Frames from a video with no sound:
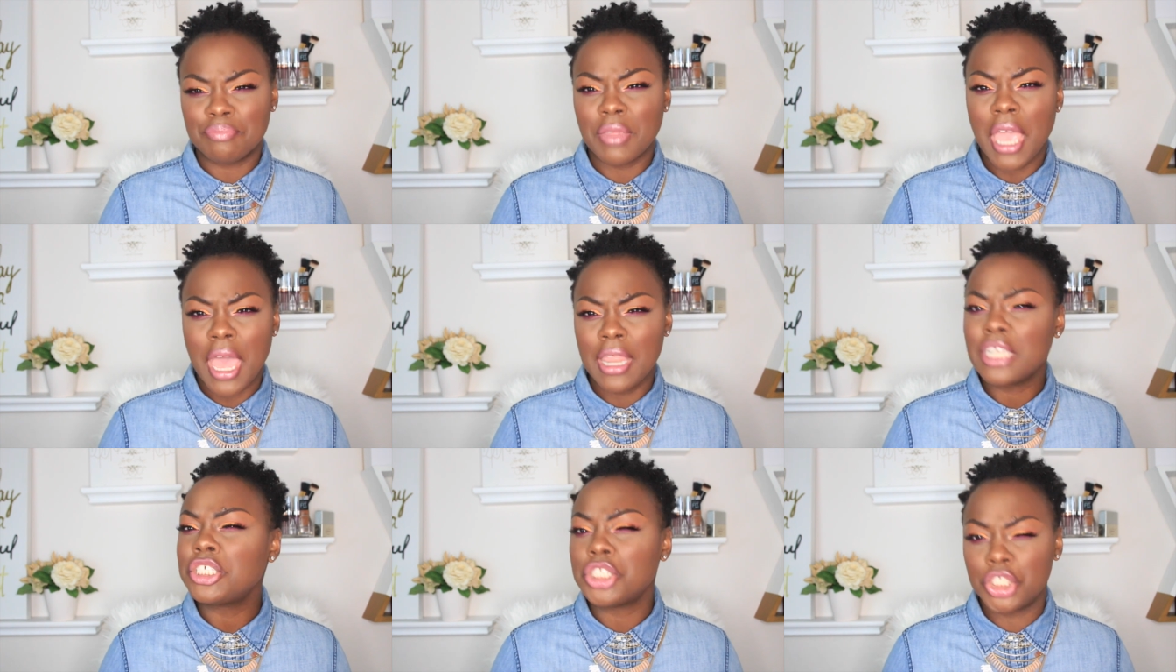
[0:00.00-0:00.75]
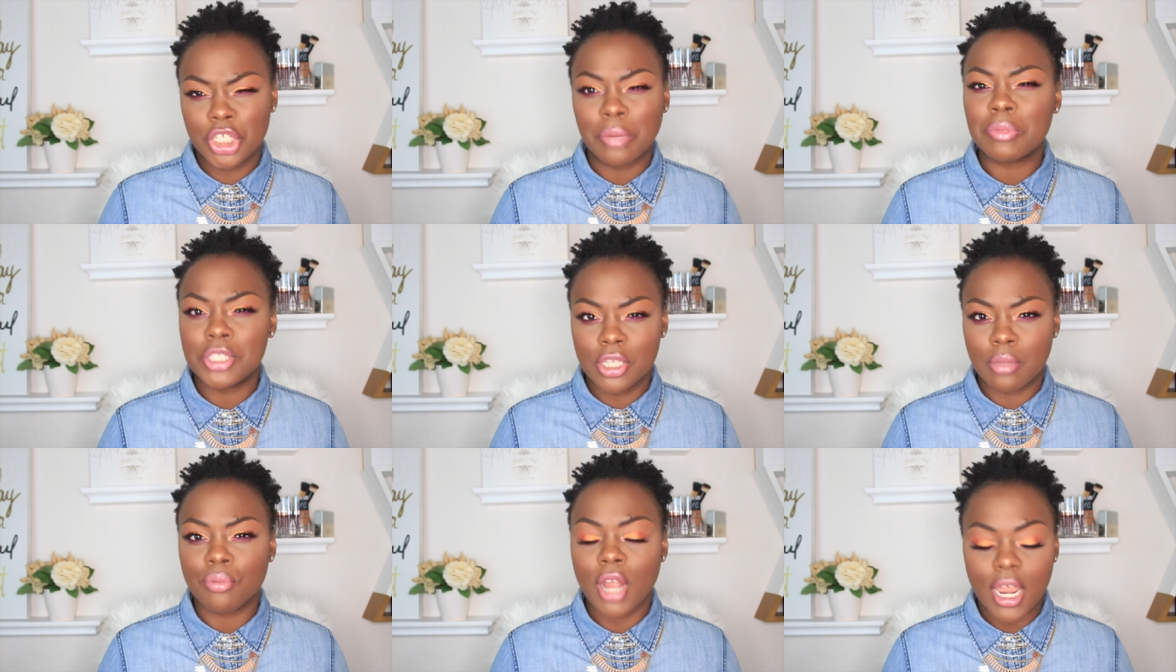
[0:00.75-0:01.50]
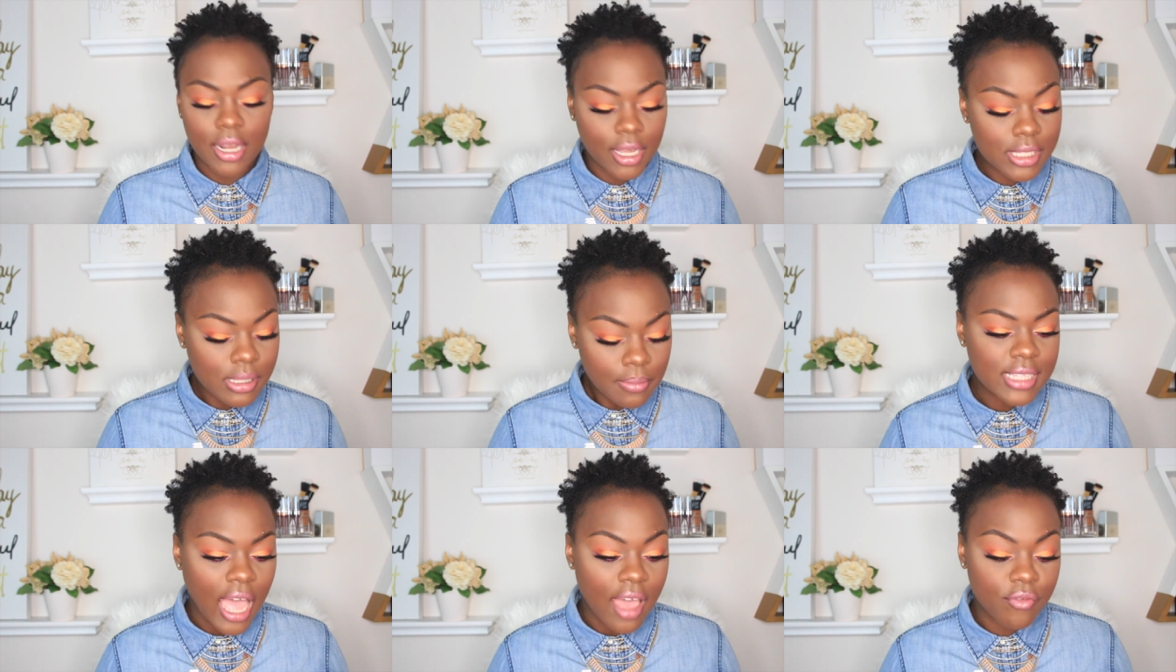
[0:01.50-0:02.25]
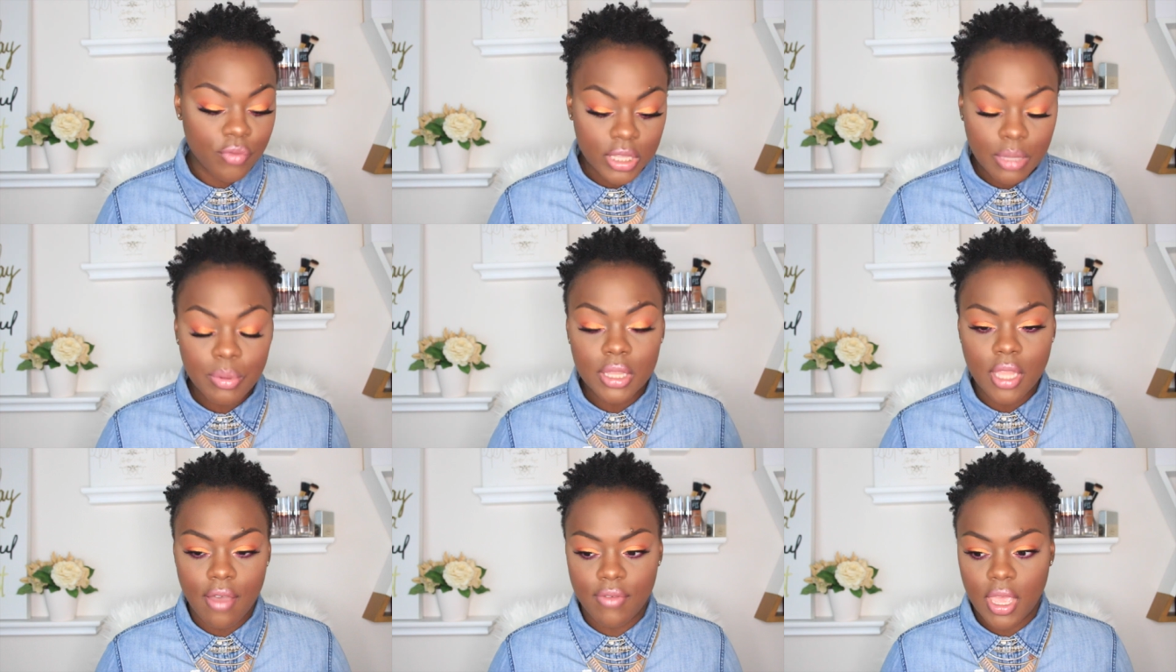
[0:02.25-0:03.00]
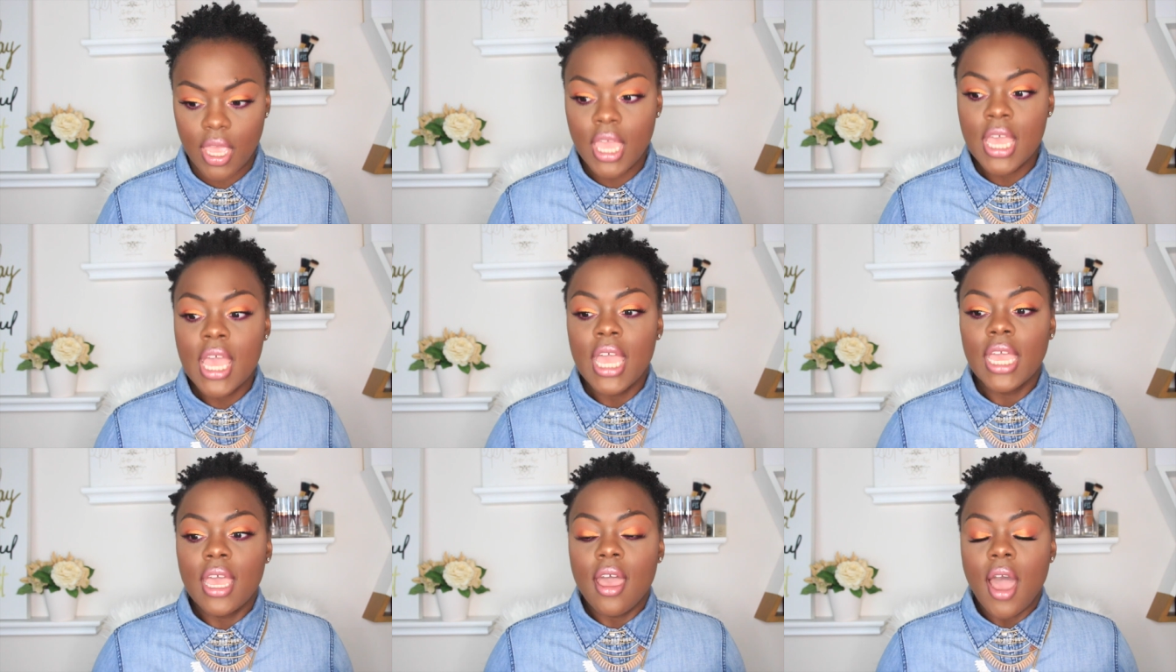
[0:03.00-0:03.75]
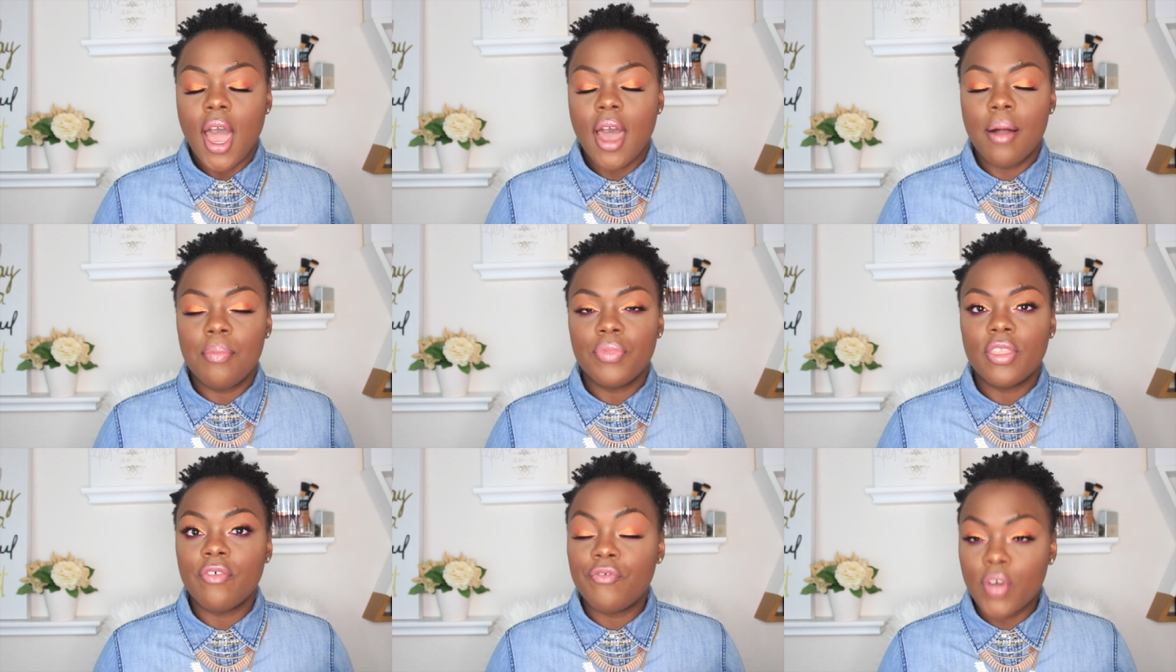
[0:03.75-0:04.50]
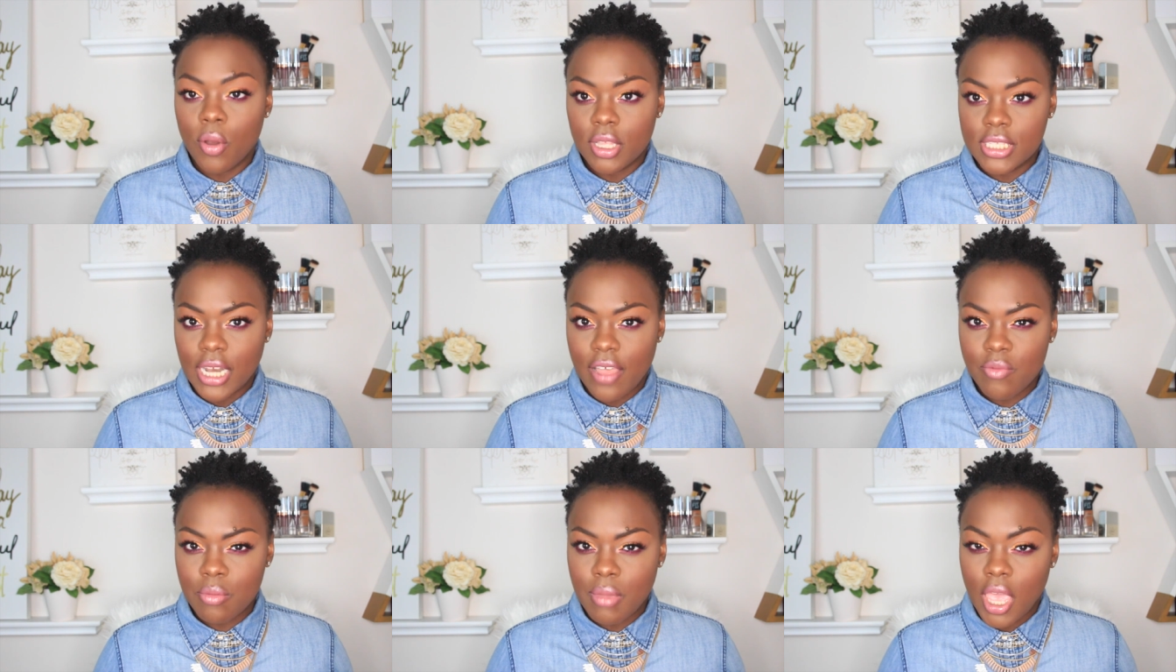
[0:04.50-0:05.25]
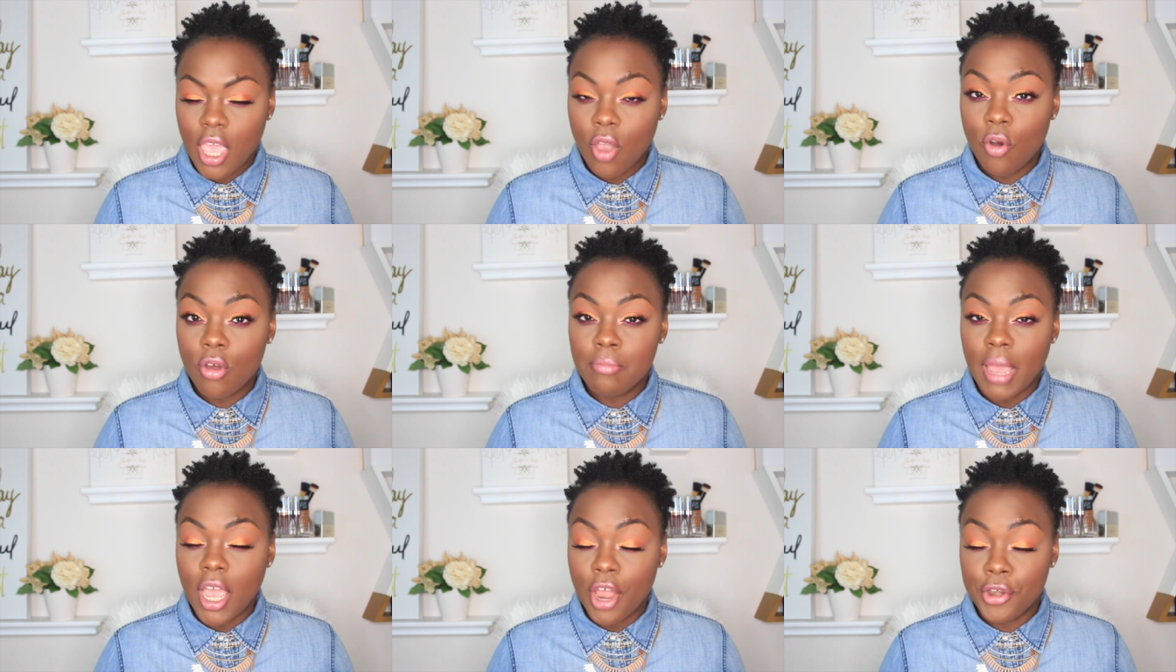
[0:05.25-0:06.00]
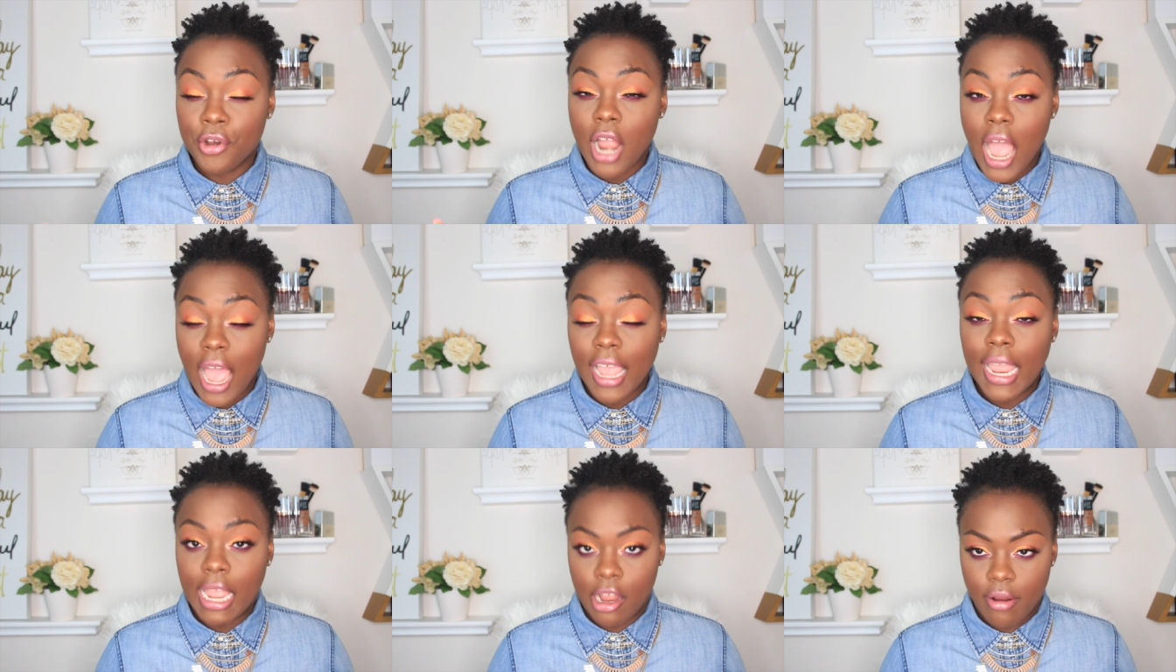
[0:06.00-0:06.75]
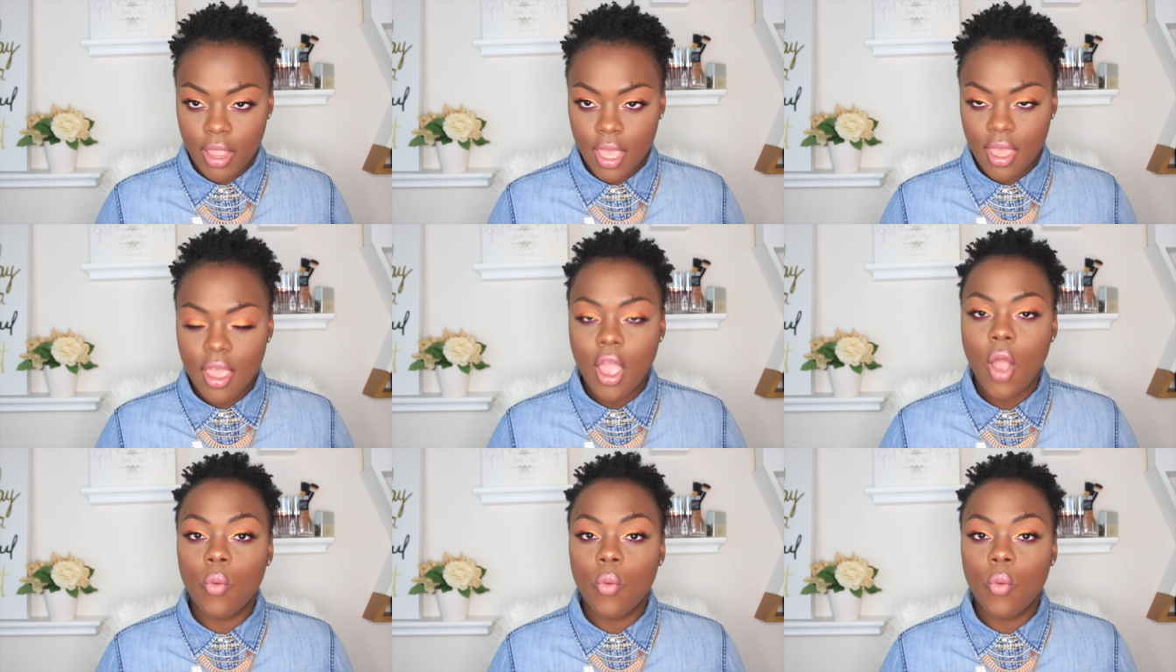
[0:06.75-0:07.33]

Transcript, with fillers: Okay, let's just jump into the products. As I've really been loving the focus that I've been making on my under eye area.